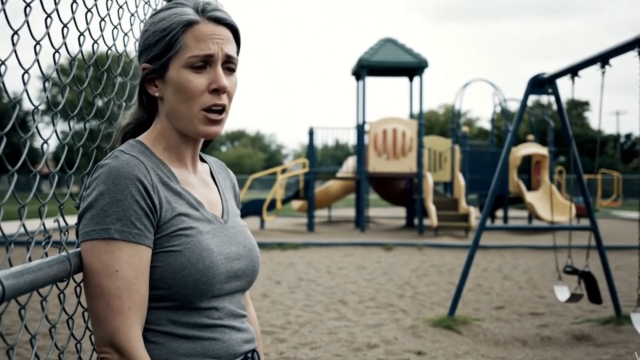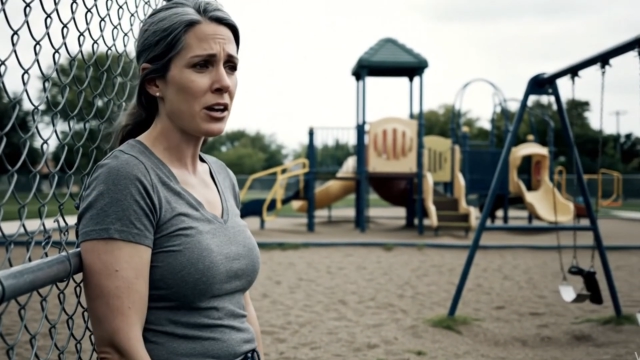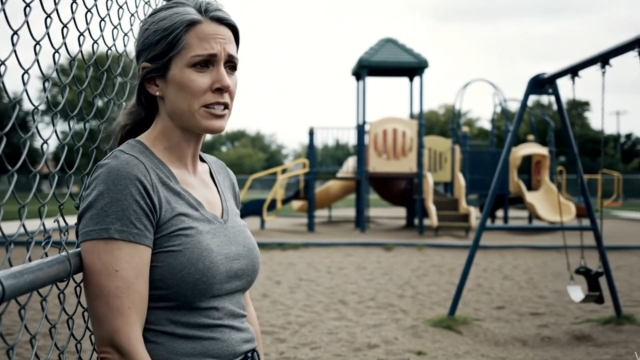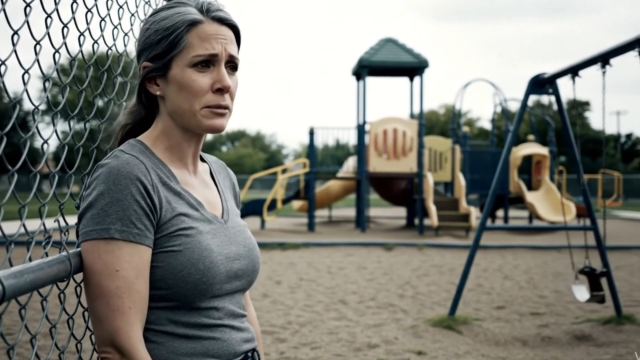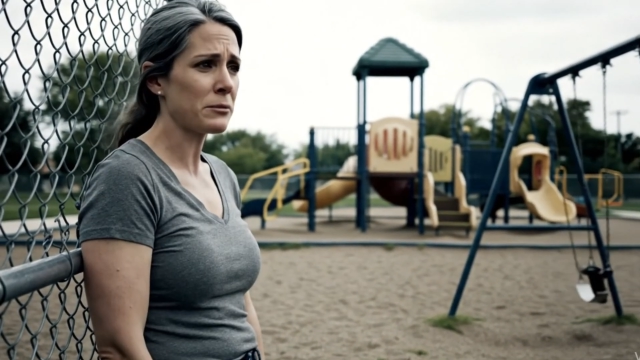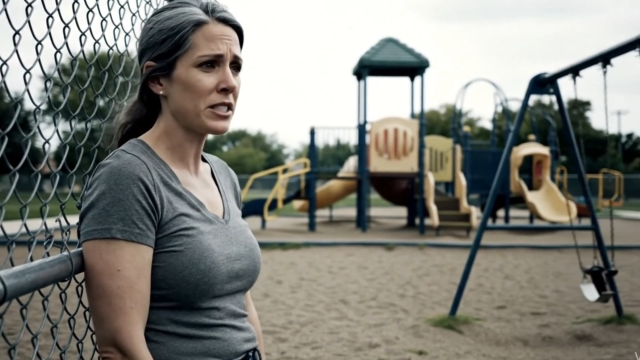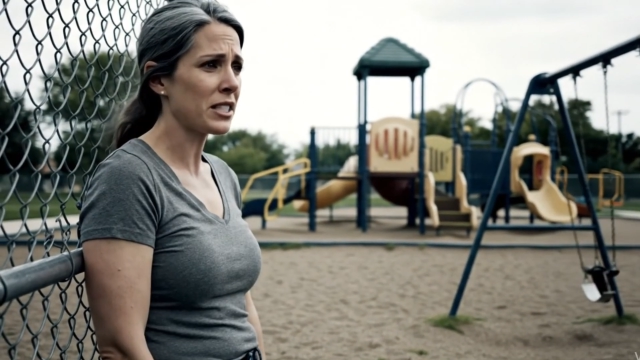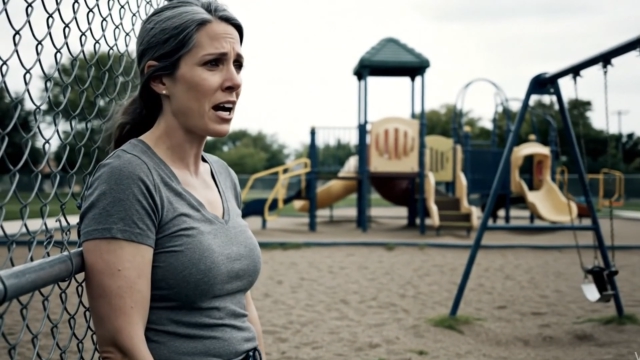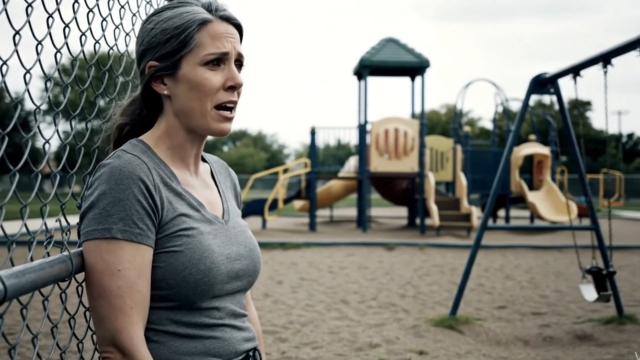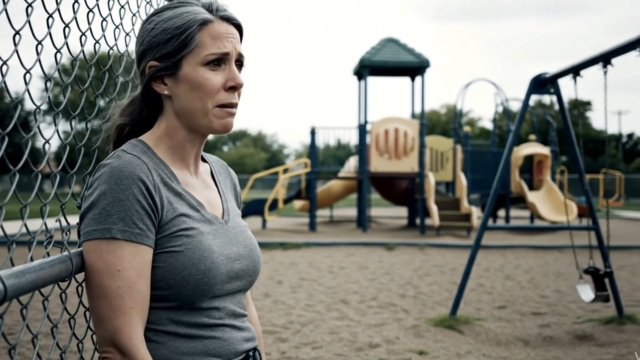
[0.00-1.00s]
one night as we
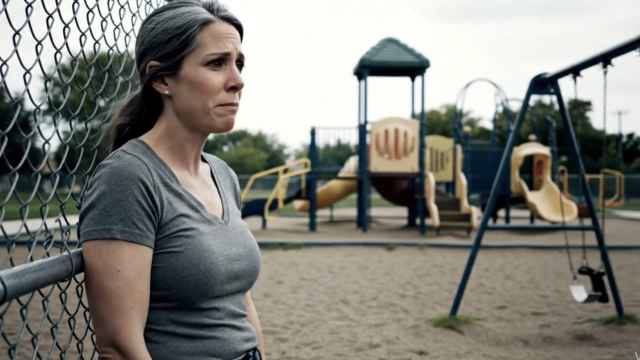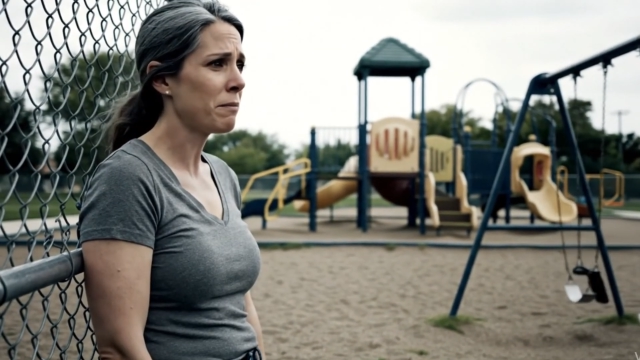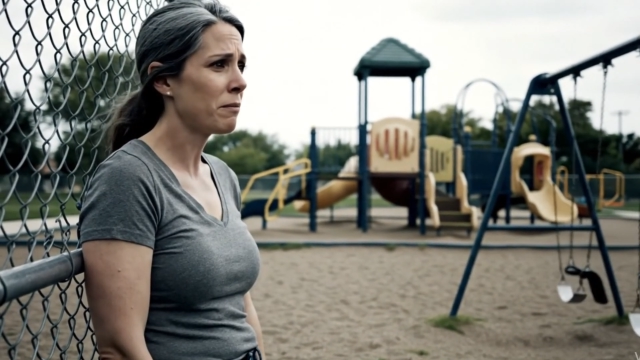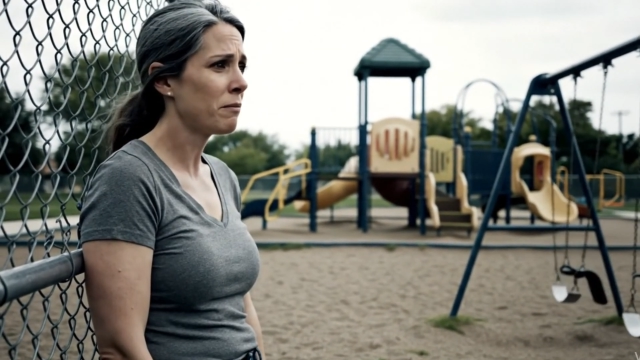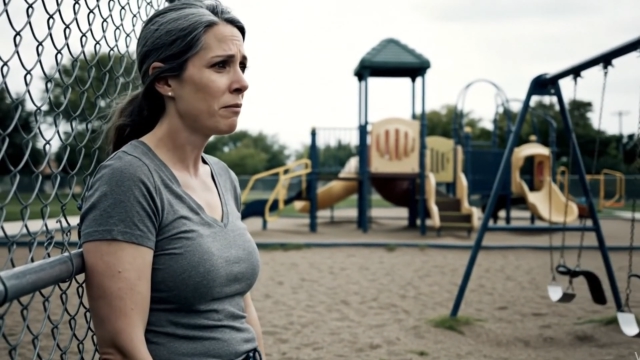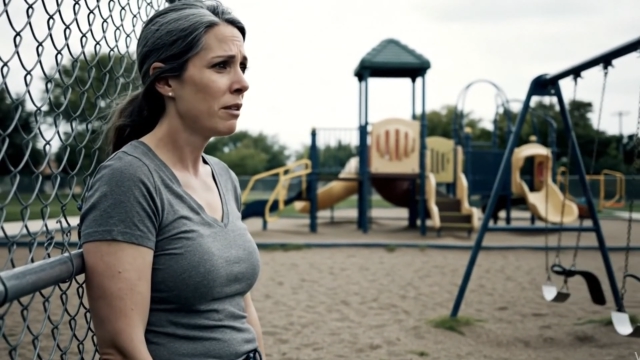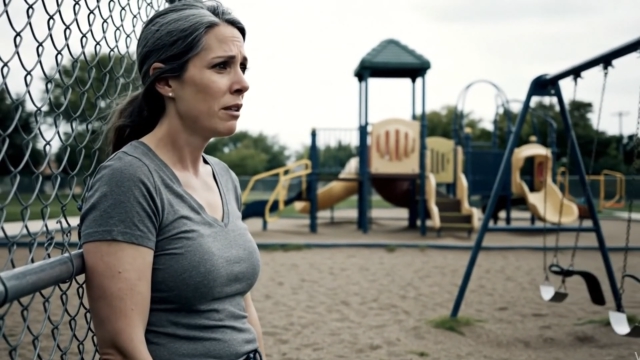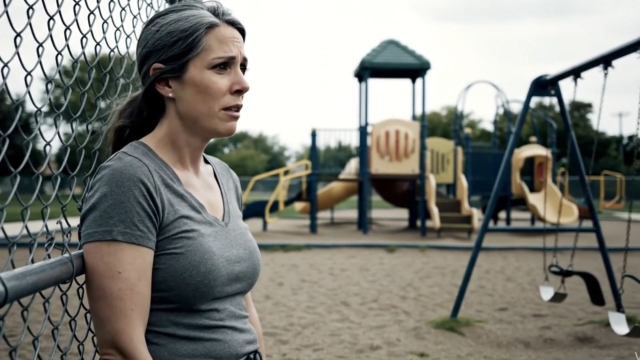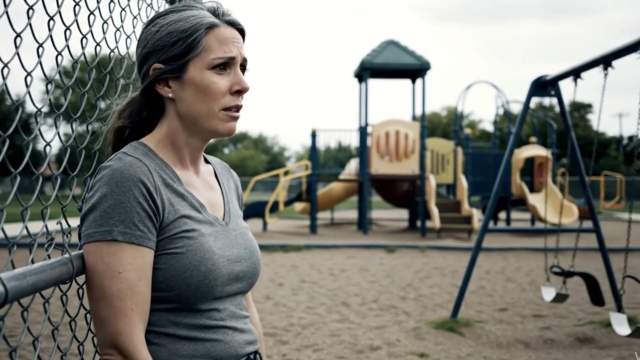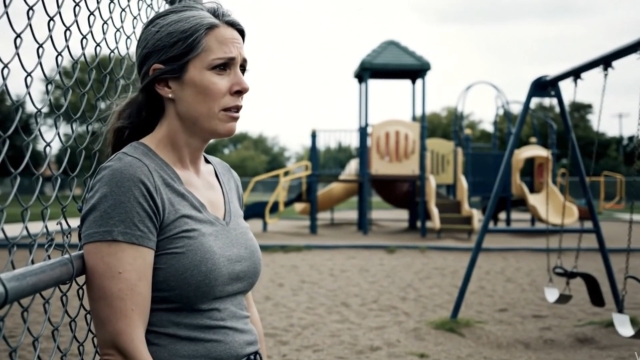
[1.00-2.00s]
lay on the couch, our
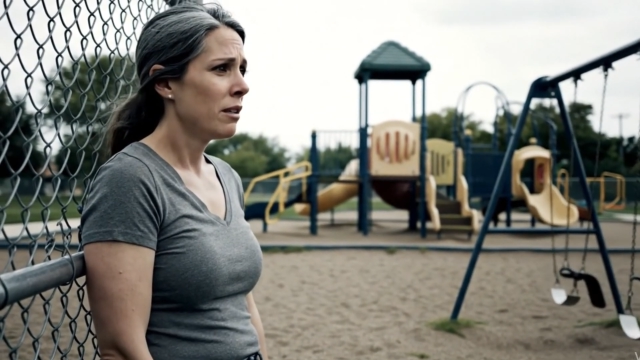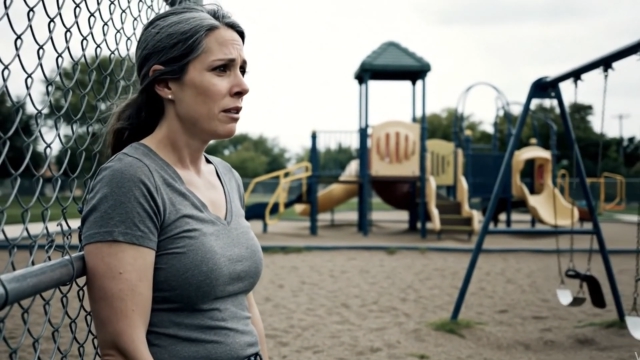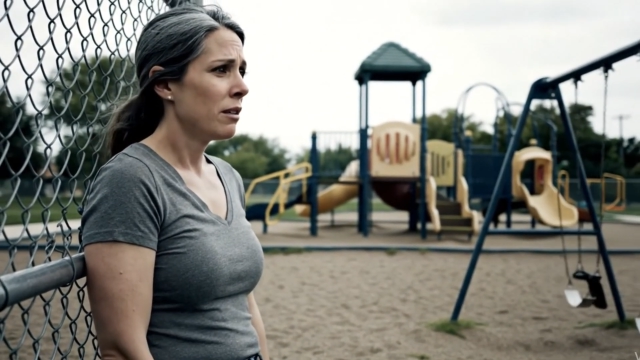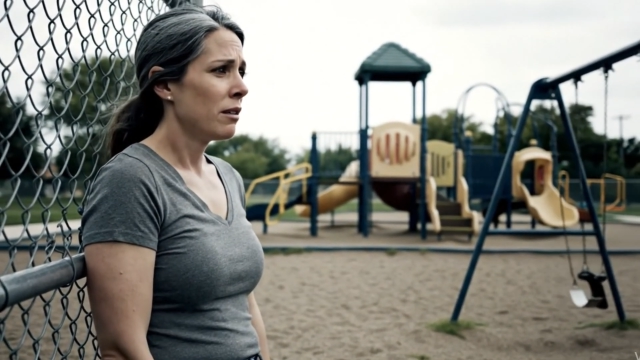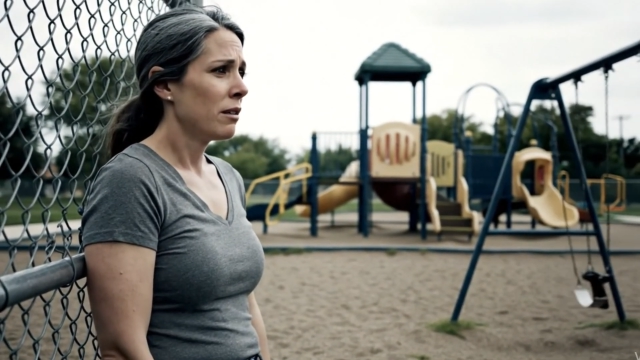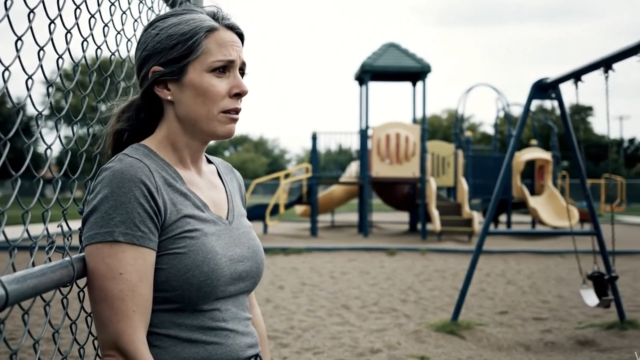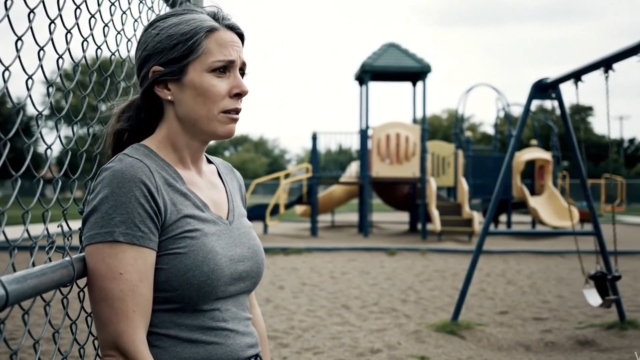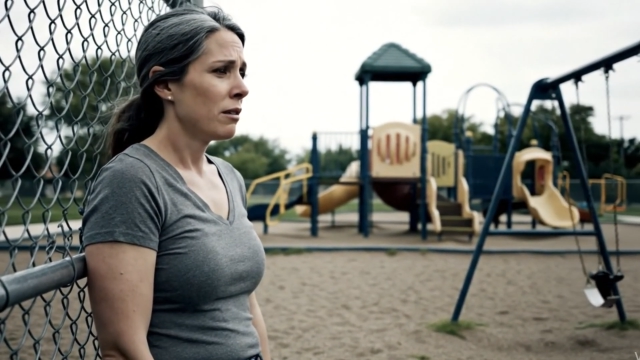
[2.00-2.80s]
legs tangled.